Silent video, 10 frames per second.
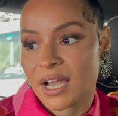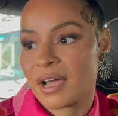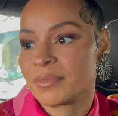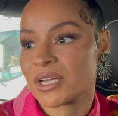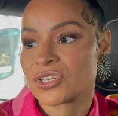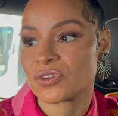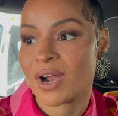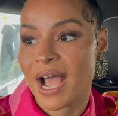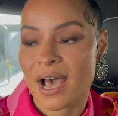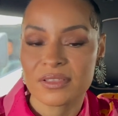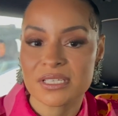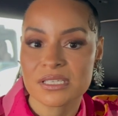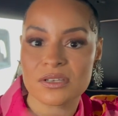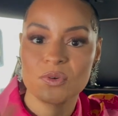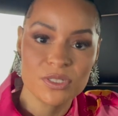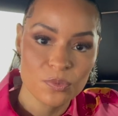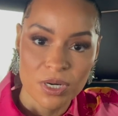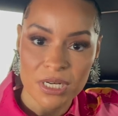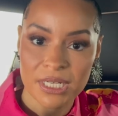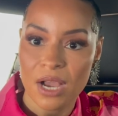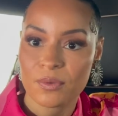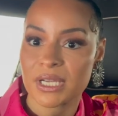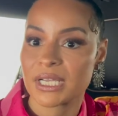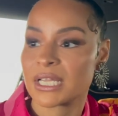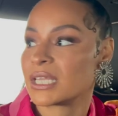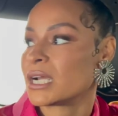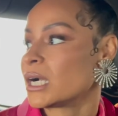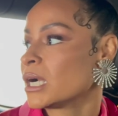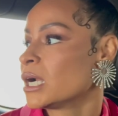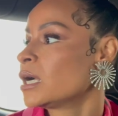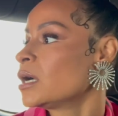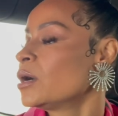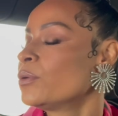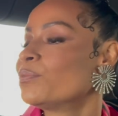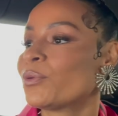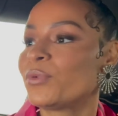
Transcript: I'm not sure how this is going to work and how we're going to get there, but